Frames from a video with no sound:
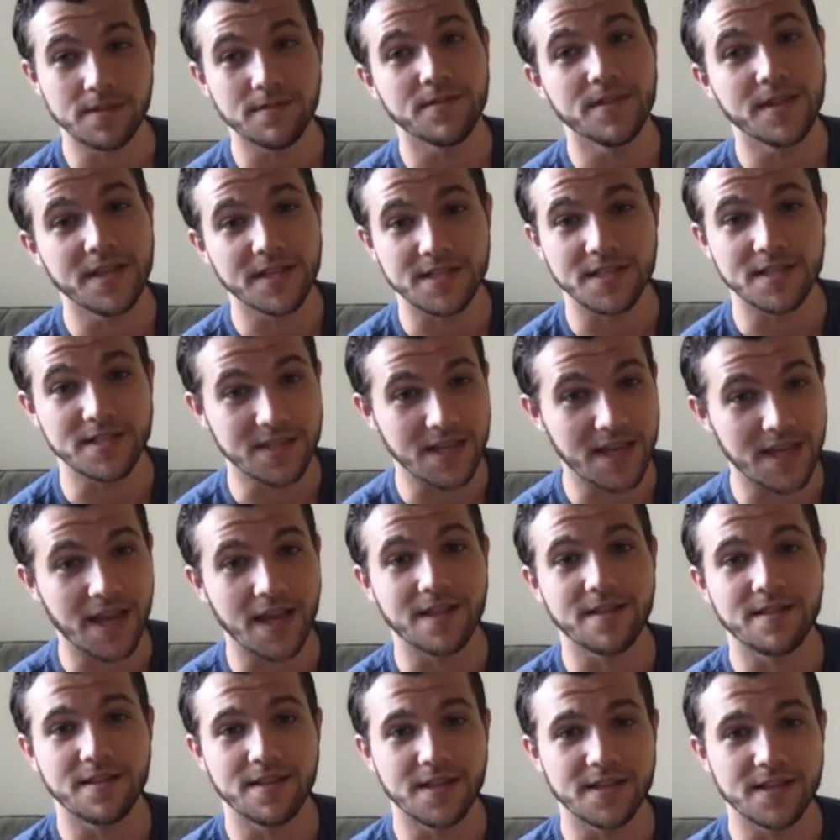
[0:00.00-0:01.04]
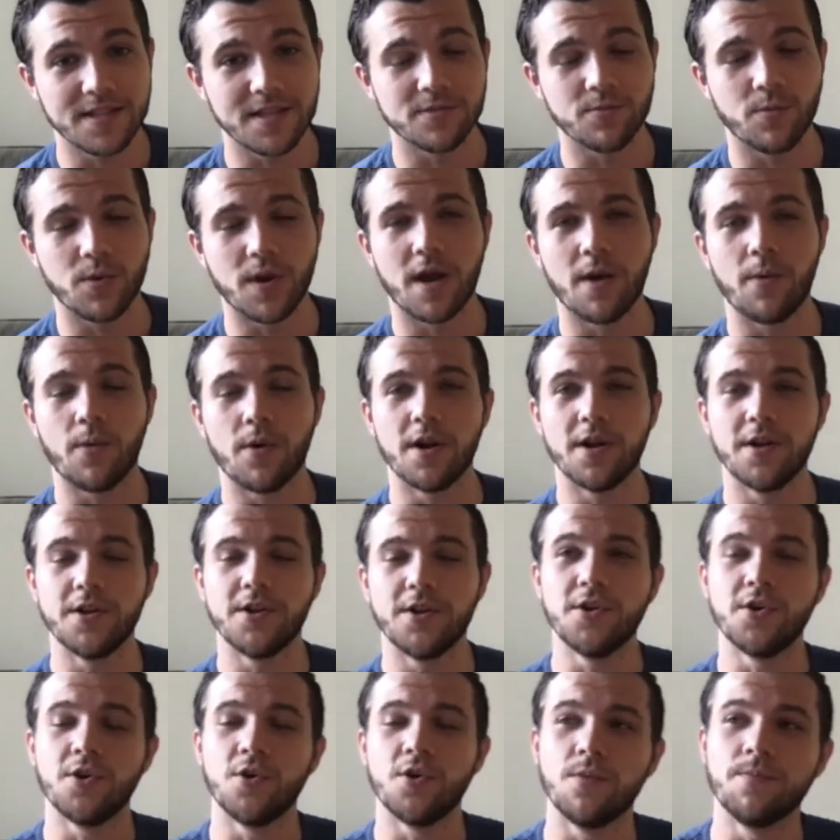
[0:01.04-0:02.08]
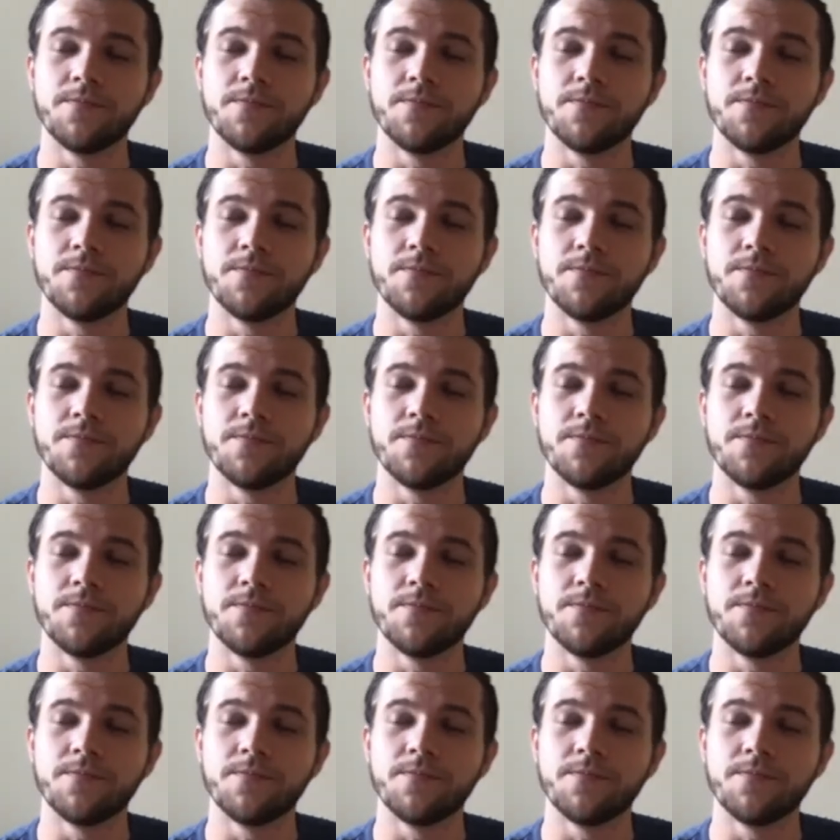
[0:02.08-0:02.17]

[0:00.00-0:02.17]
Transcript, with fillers: this is mm-hmm. it. This is what I want to do.